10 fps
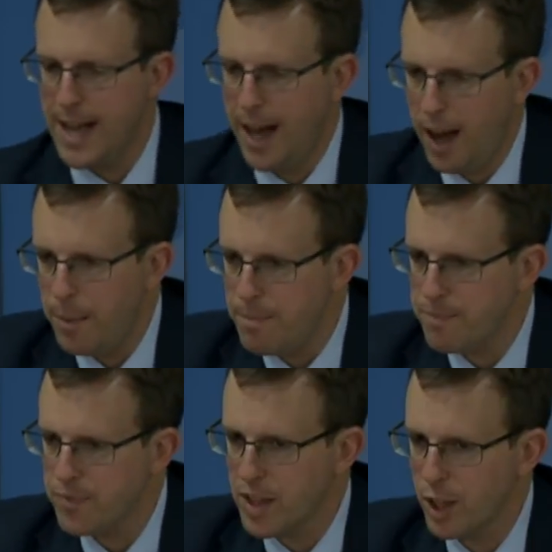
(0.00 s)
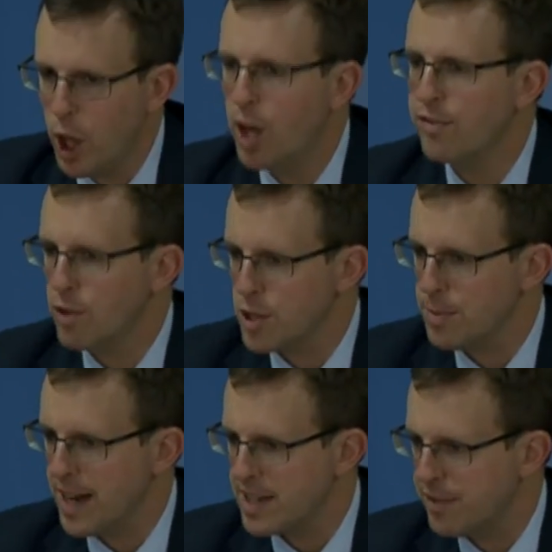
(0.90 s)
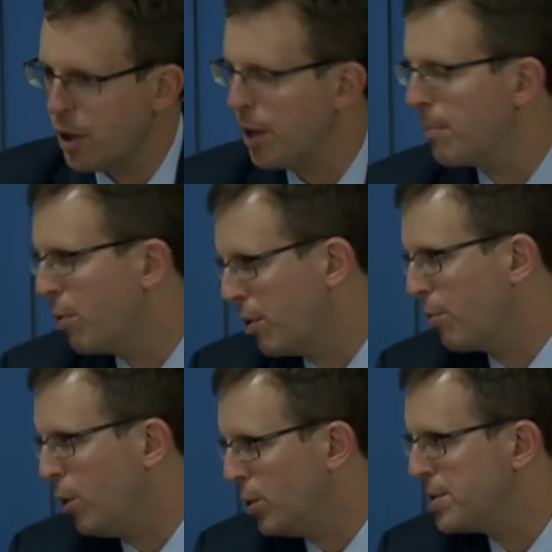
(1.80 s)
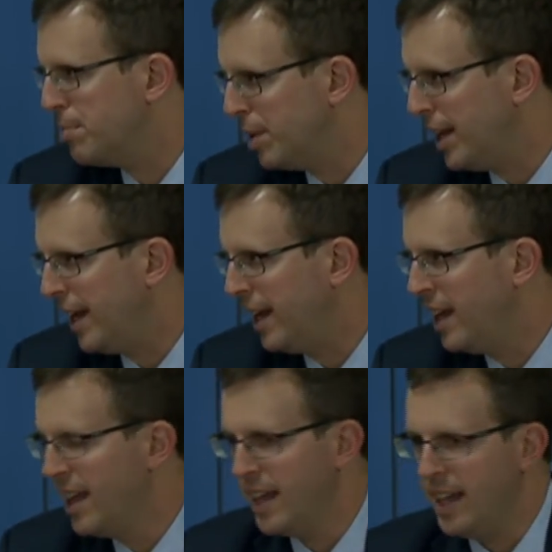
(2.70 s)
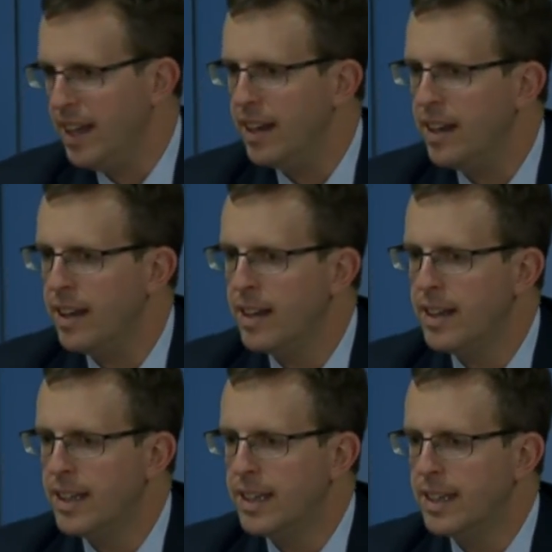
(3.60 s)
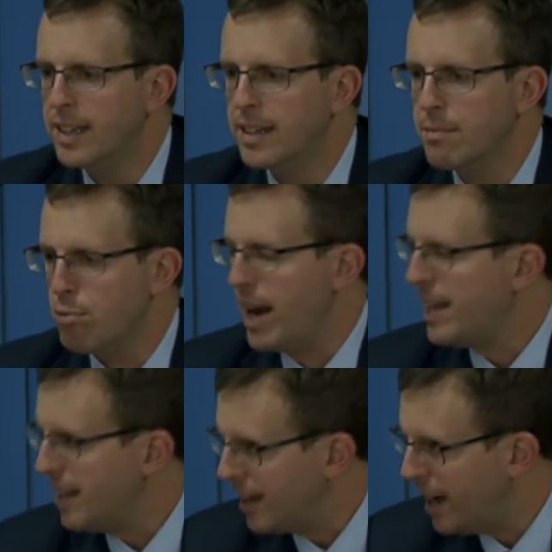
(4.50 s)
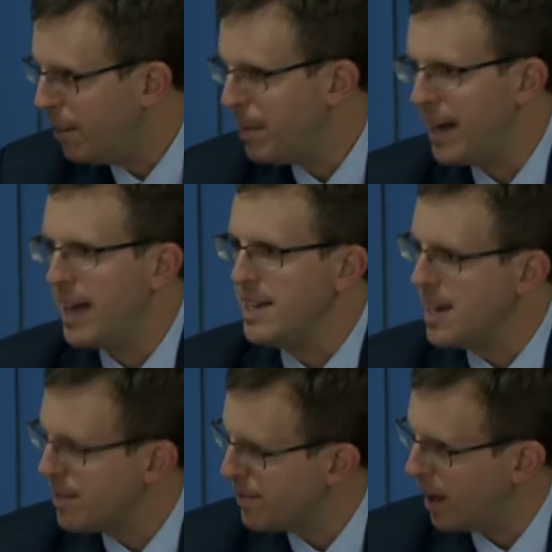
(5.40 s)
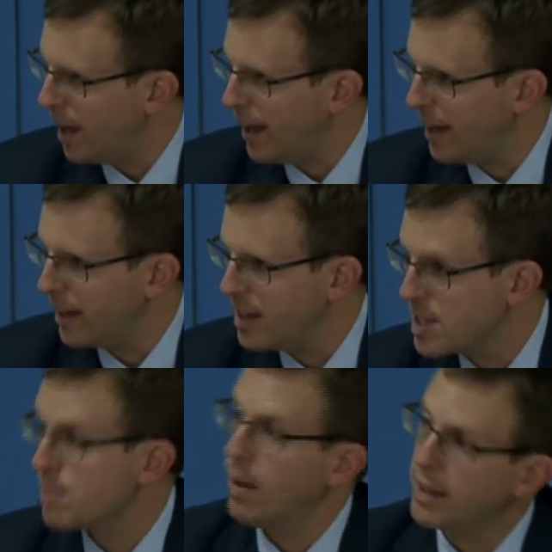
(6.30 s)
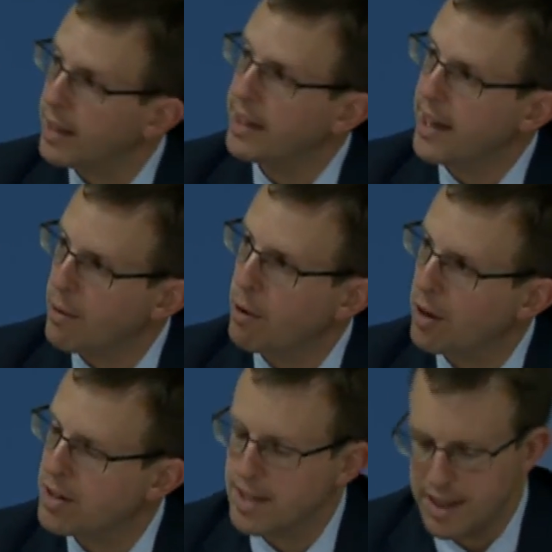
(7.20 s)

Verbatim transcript: Um, law enforcement has a very important role to play in breaking up and identifying smuggling networks.